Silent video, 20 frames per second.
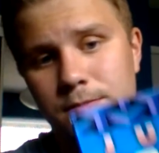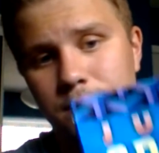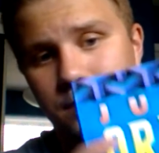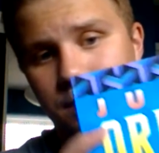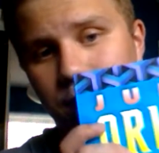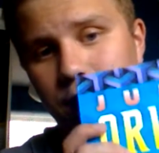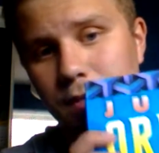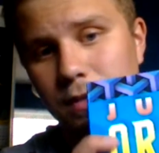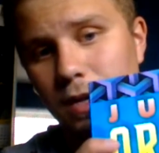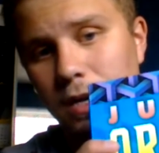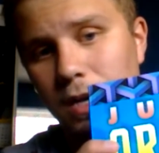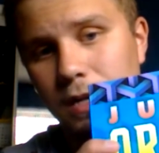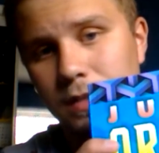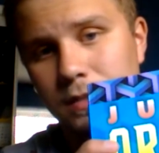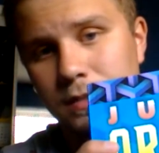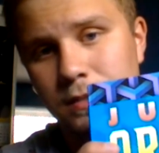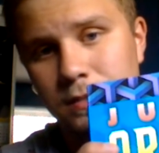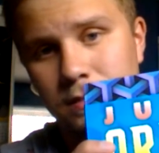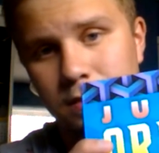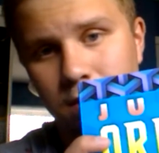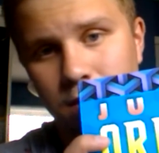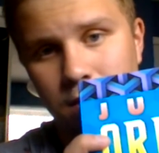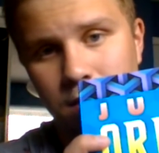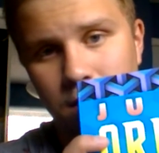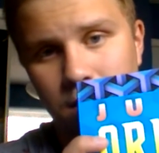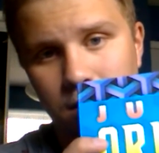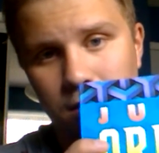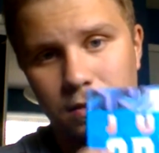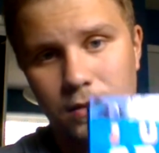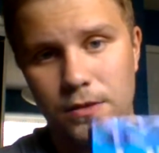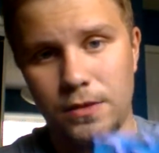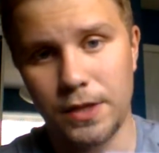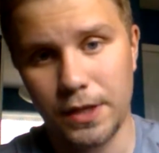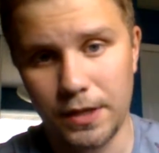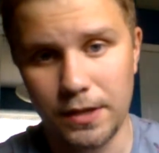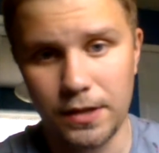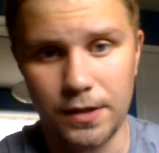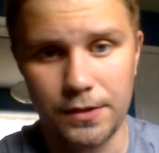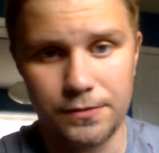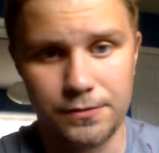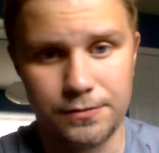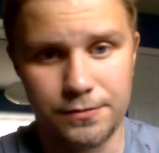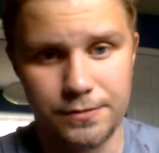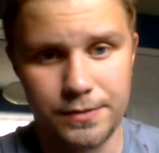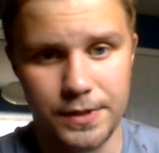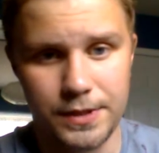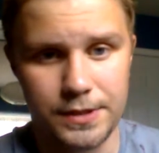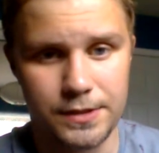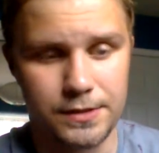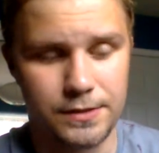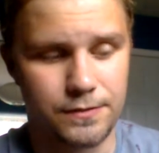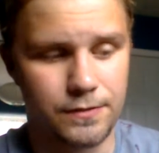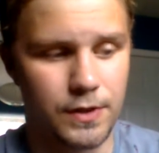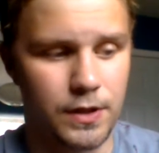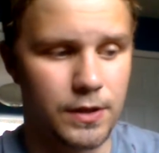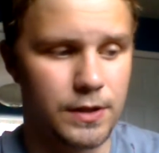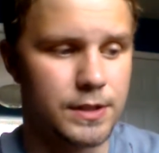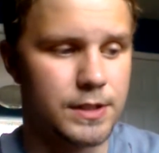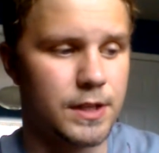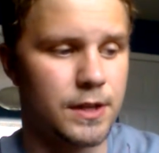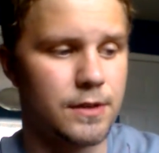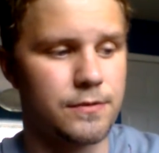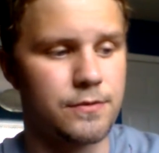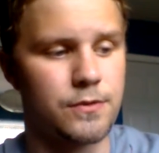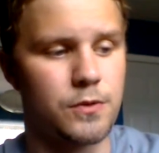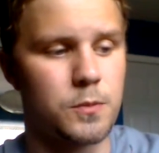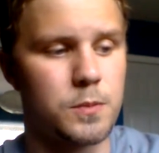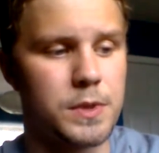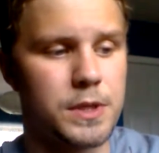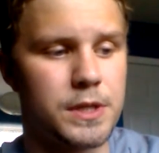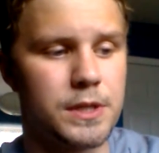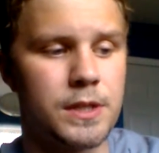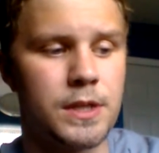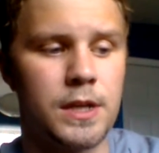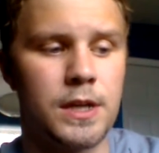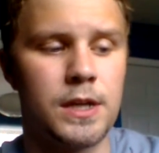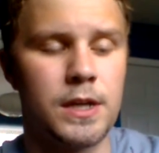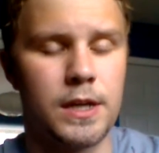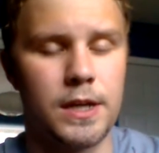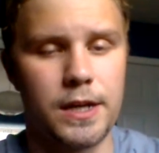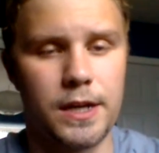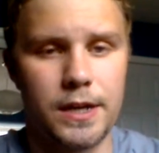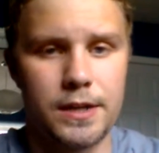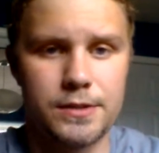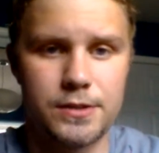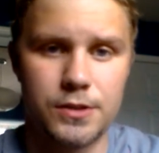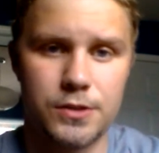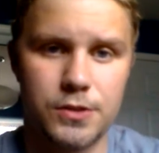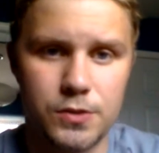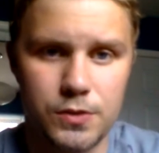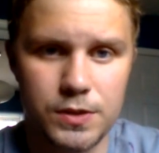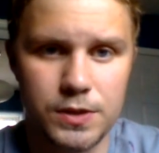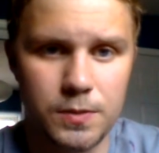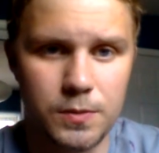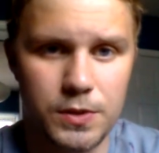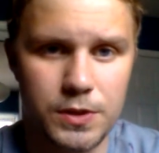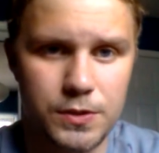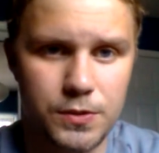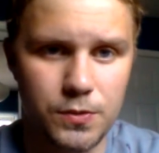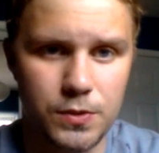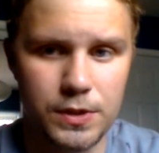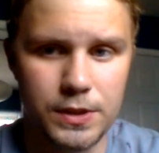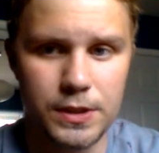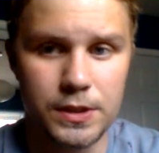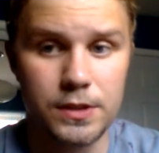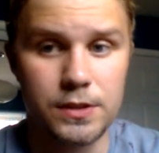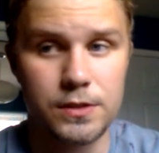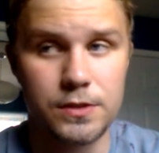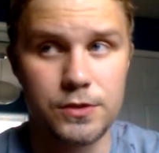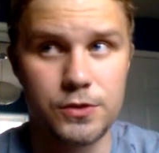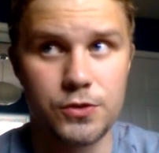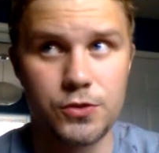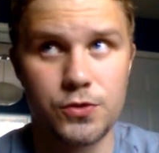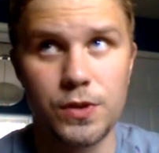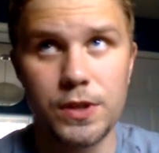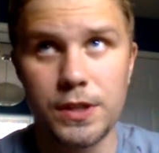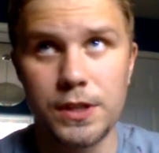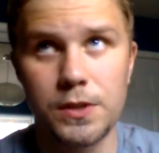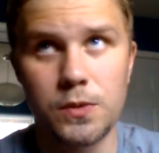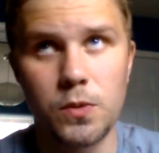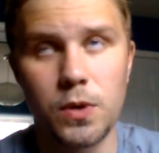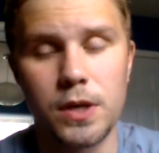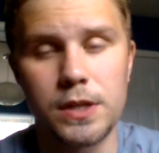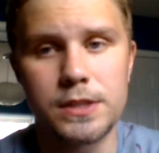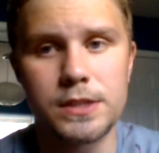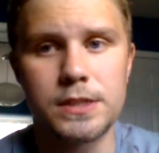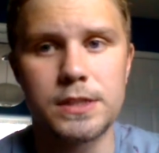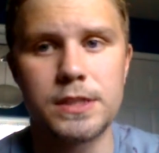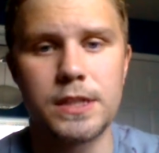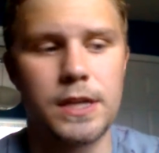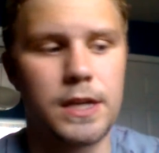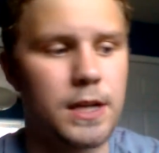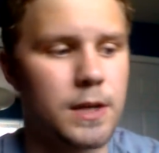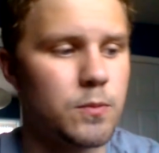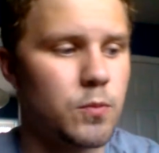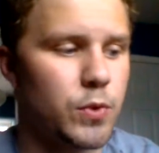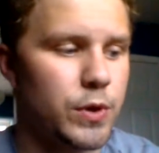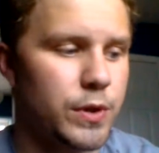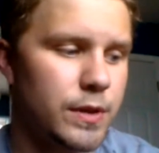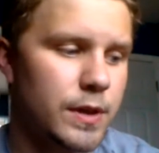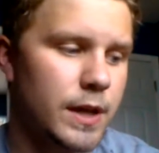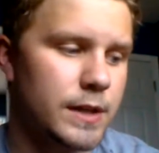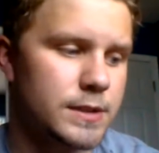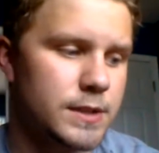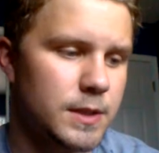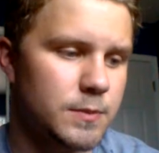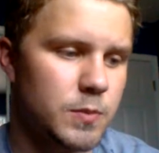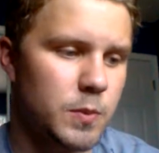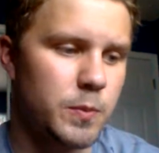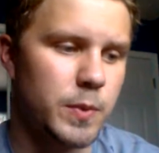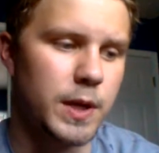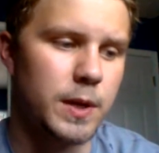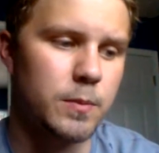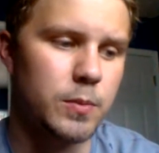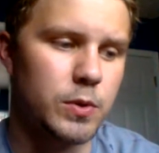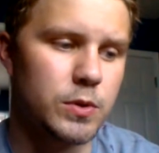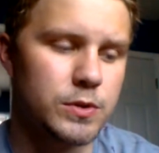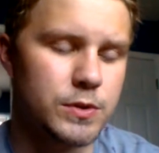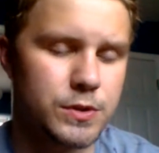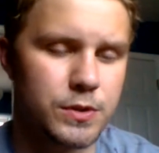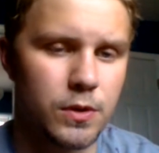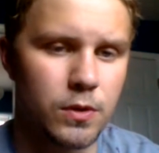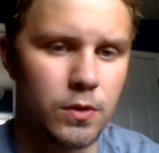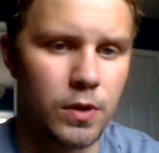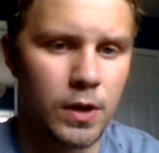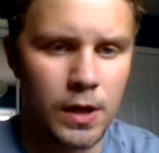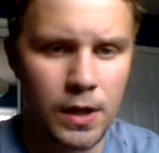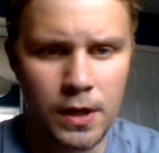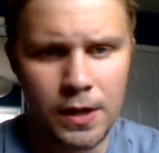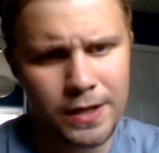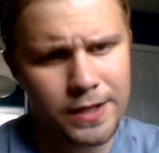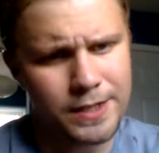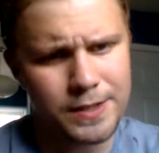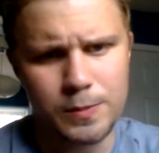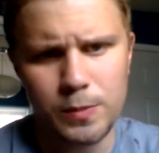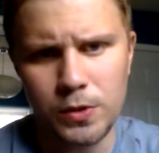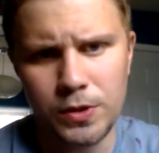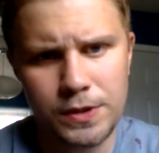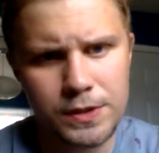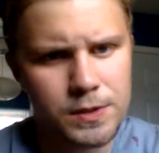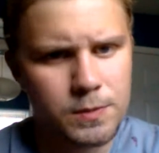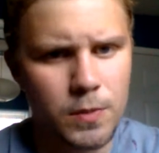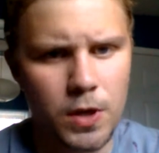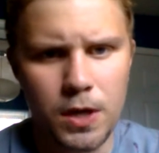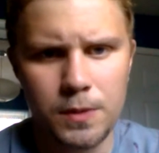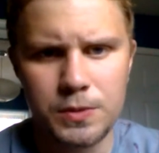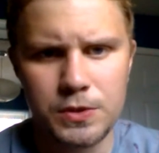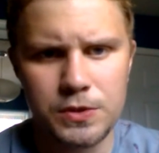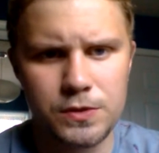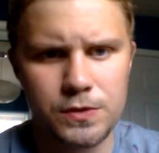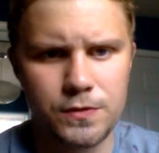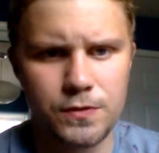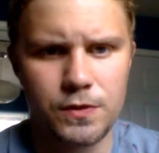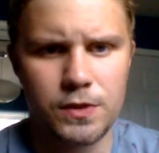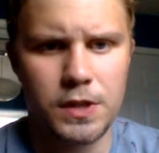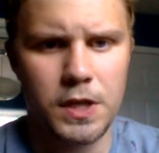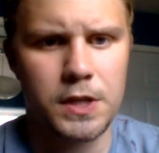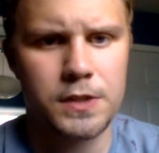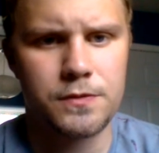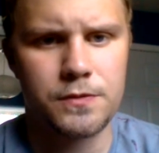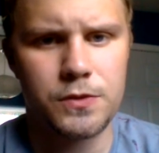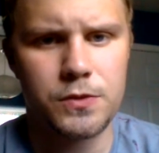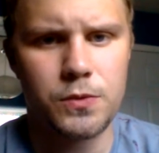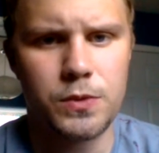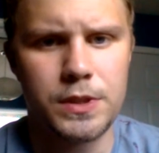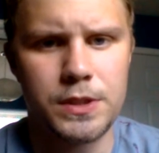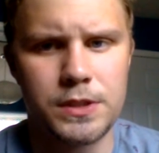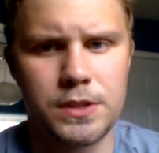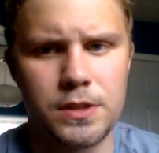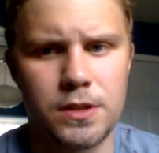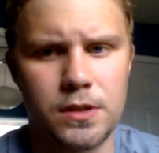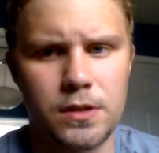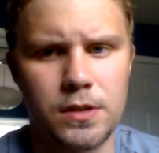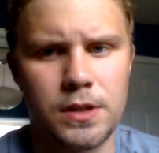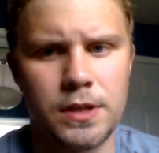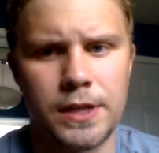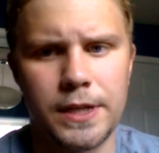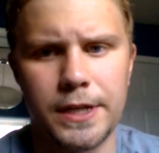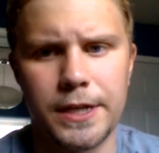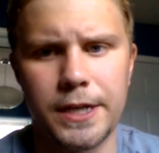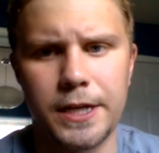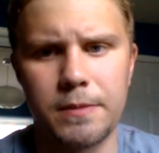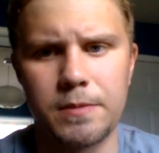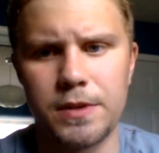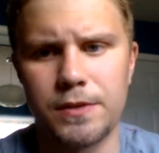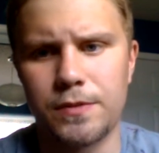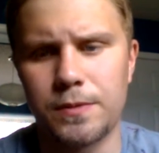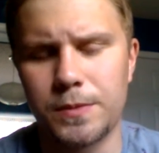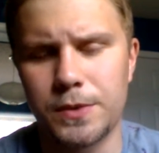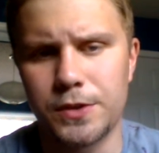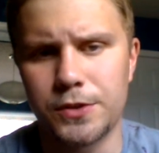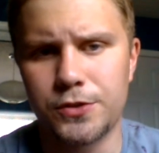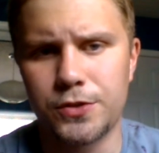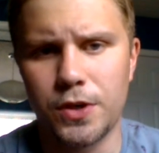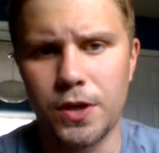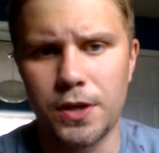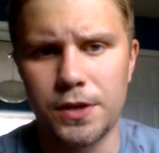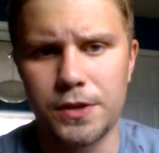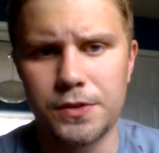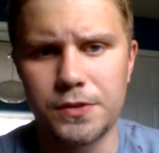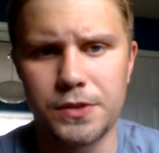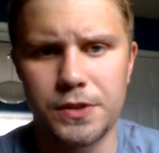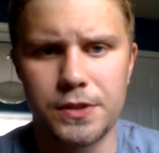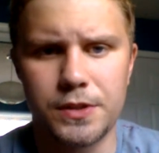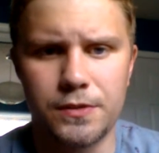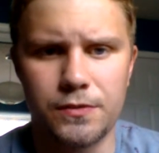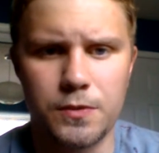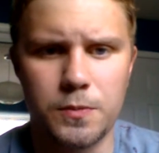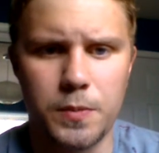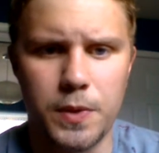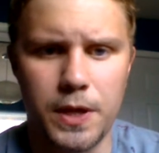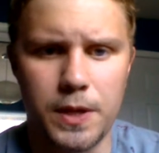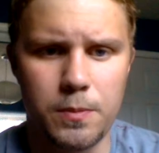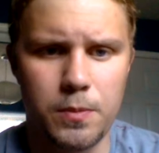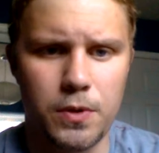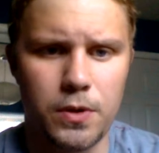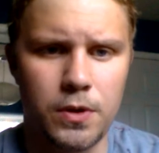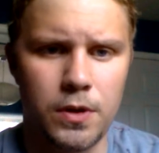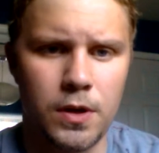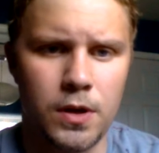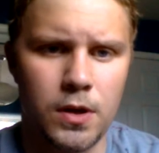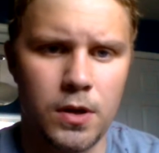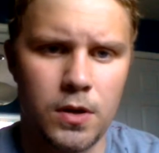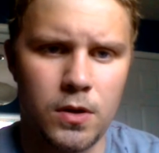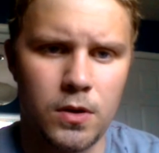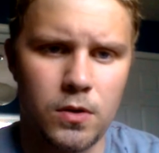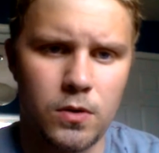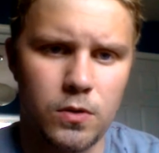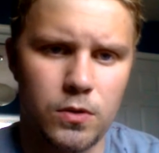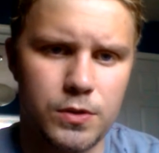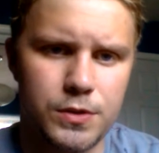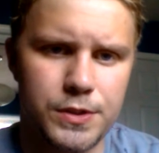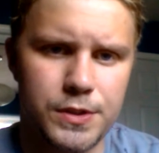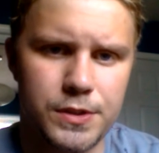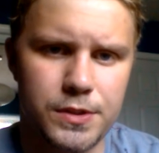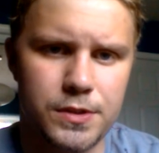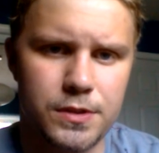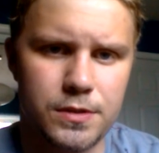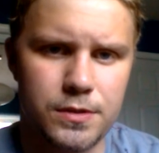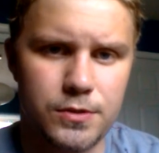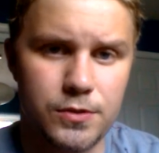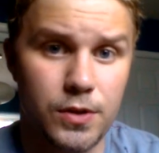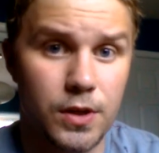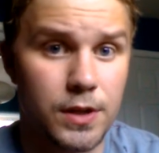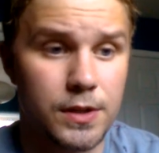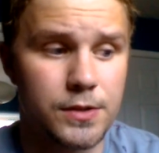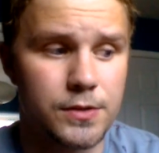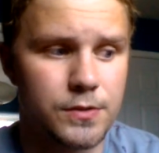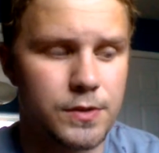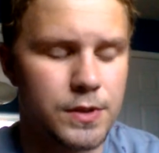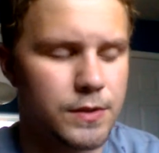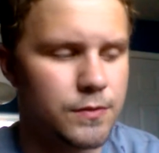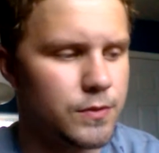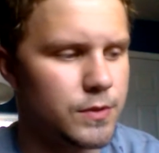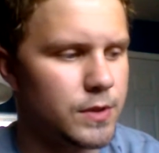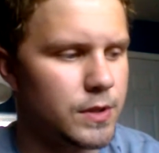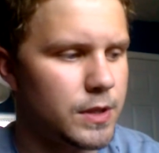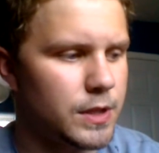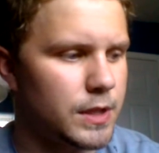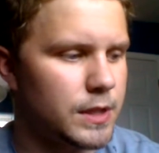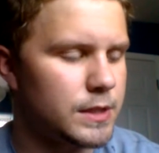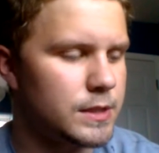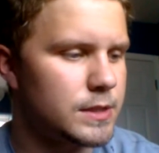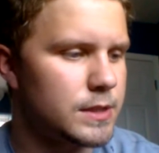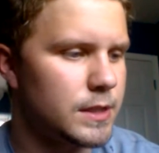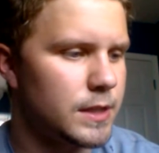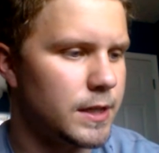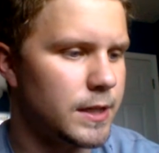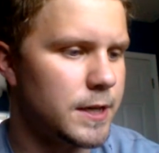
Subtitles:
but not thick enough. It's very tough for me to do some of these really tricky ones with that type of paper. So exploring some options for the last few weeks here. If I'm going to try and use a different paper or just try and do different things.